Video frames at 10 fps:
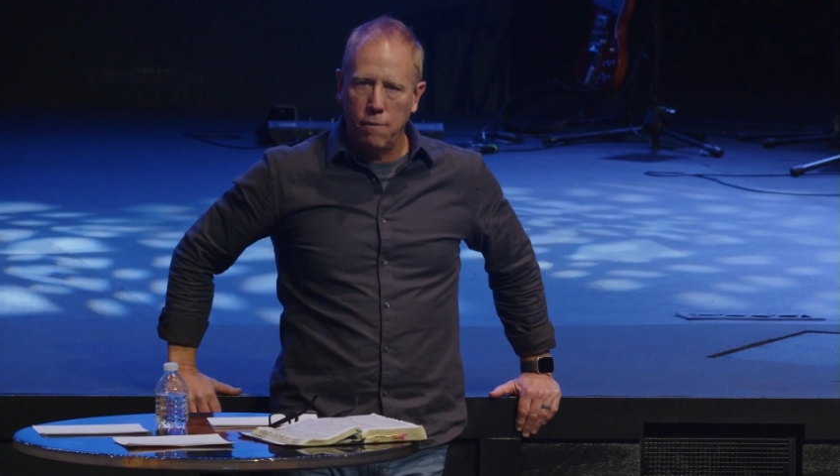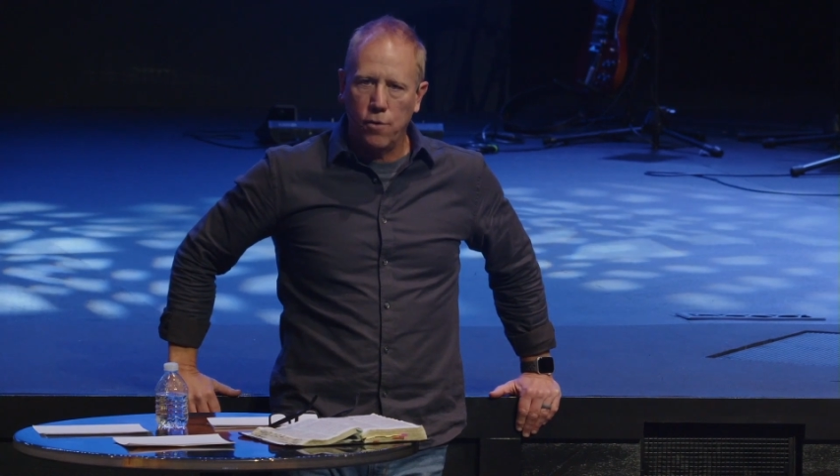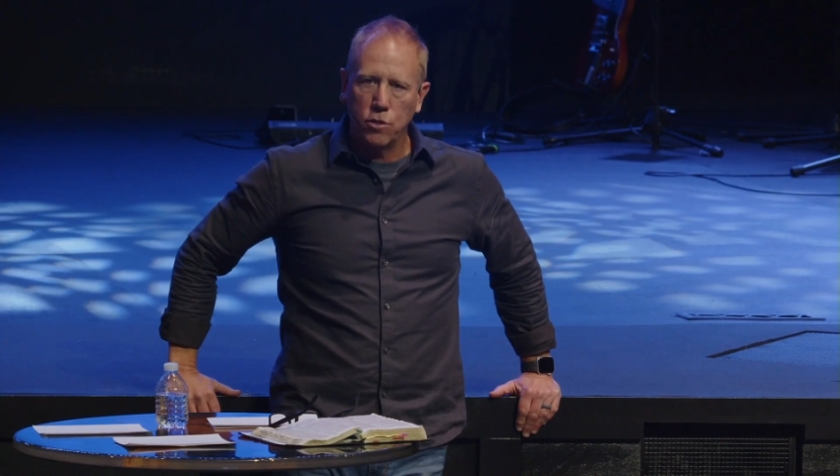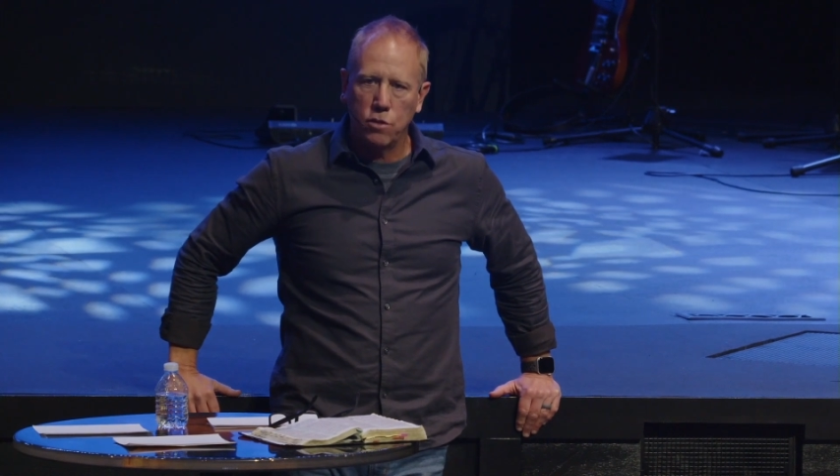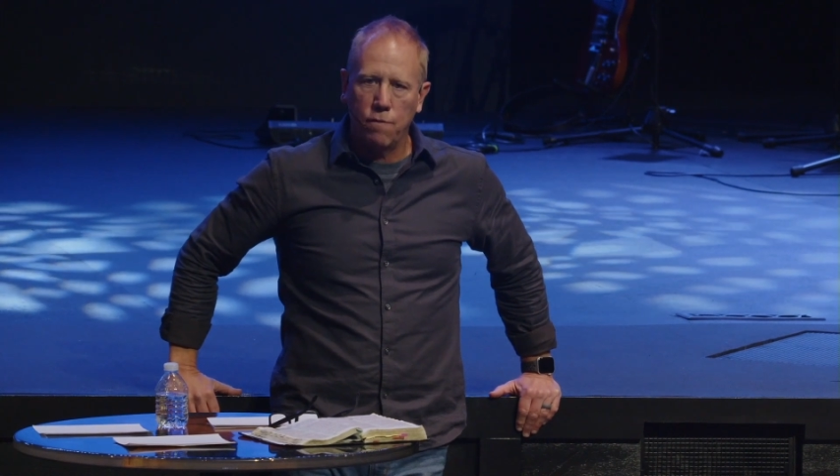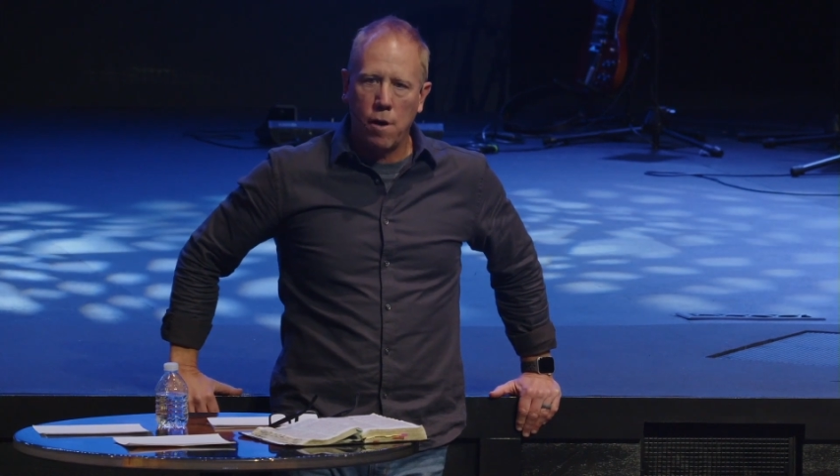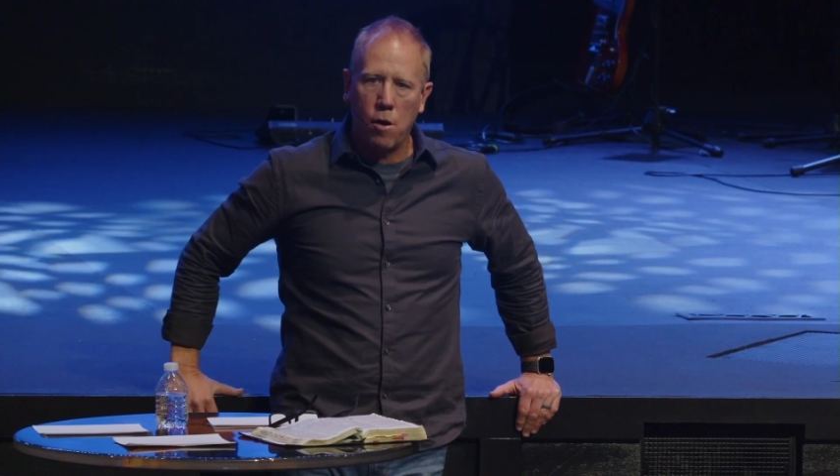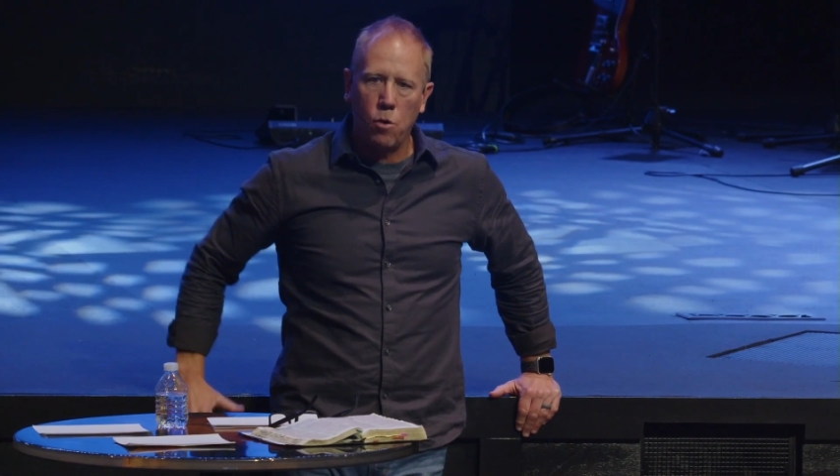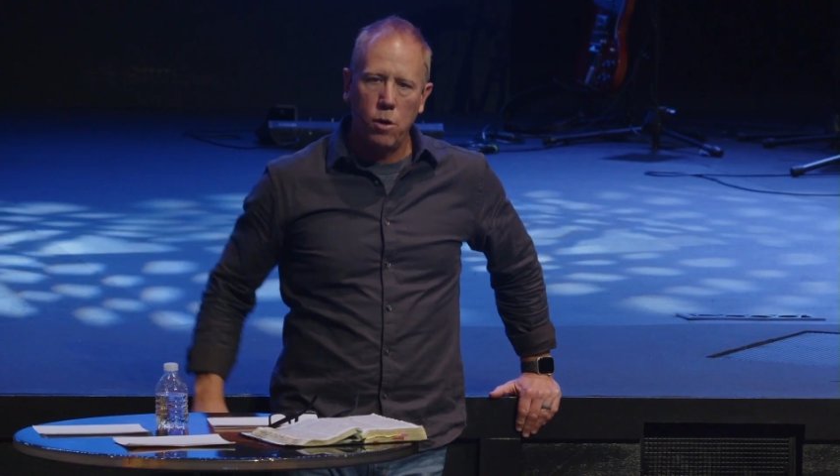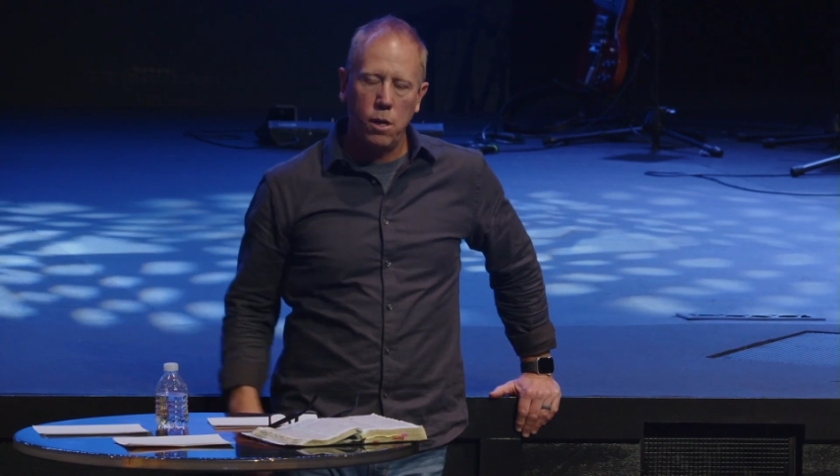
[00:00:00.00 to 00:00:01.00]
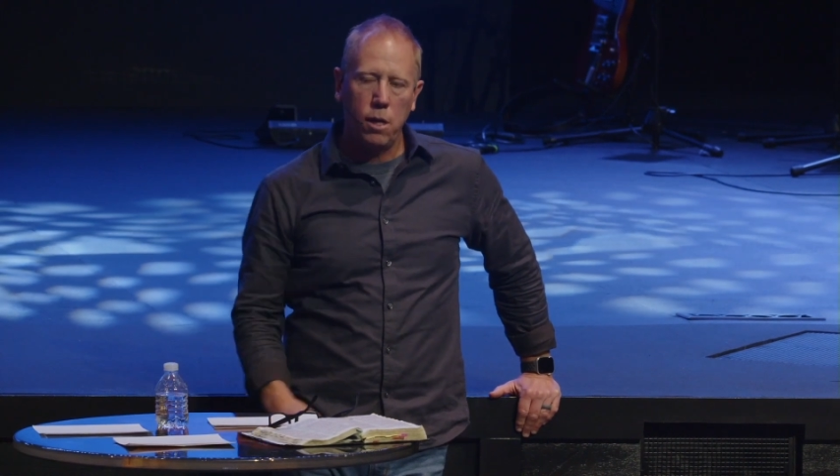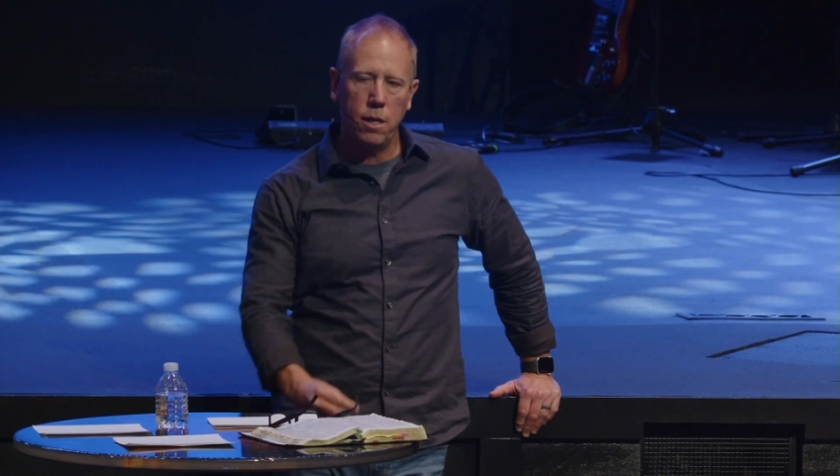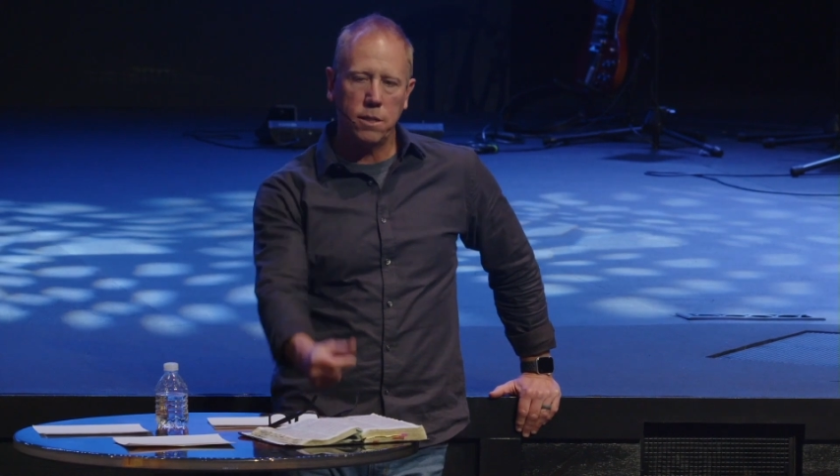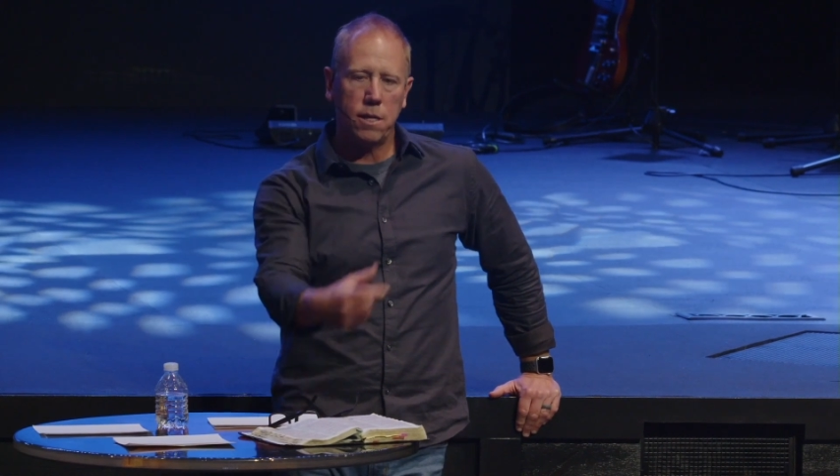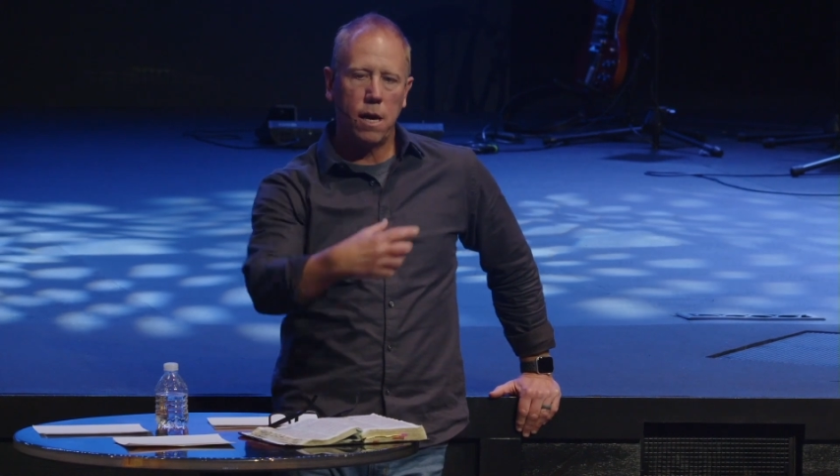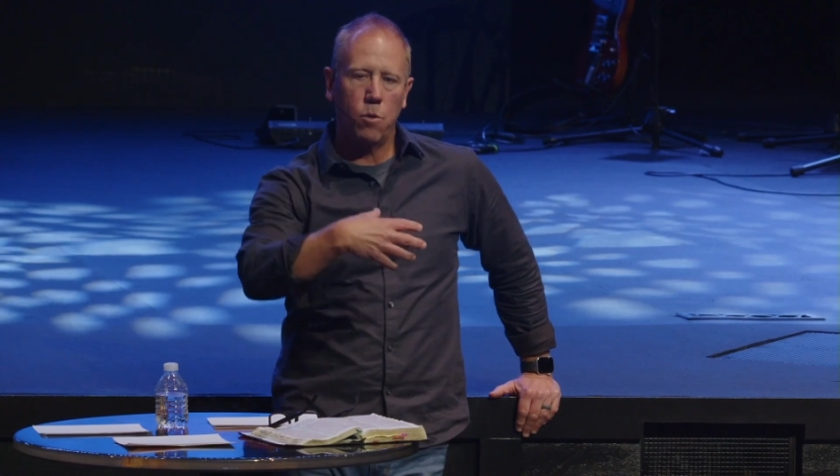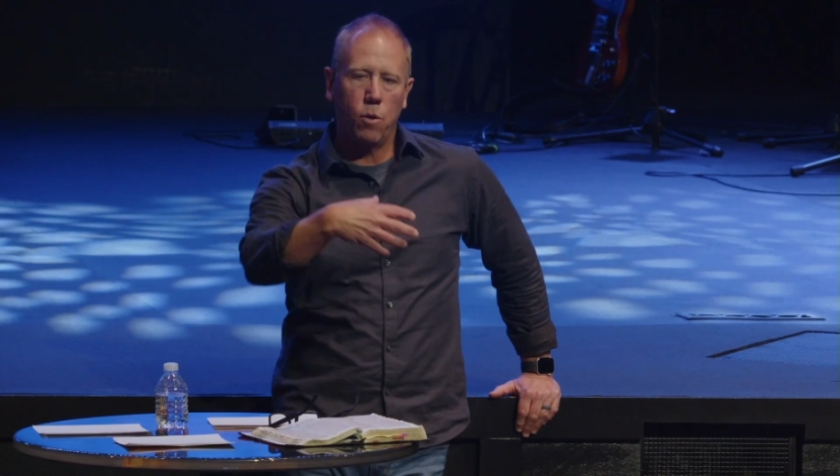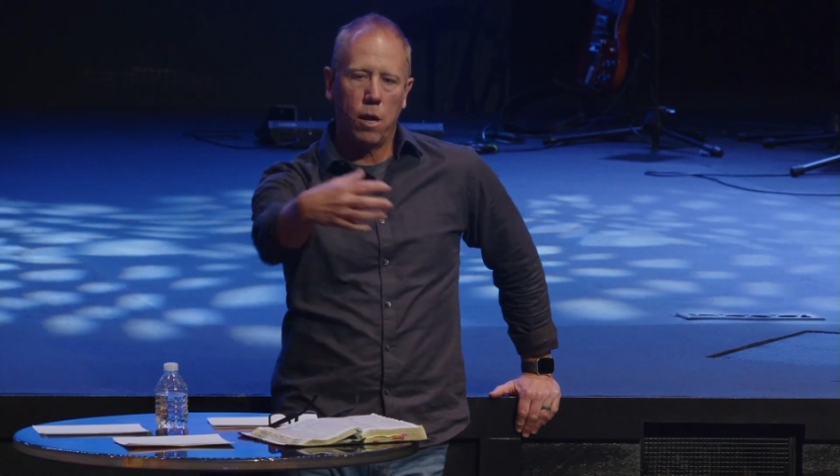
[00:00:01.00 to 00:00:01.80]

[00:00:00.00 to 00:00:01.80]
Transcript: first of all, is that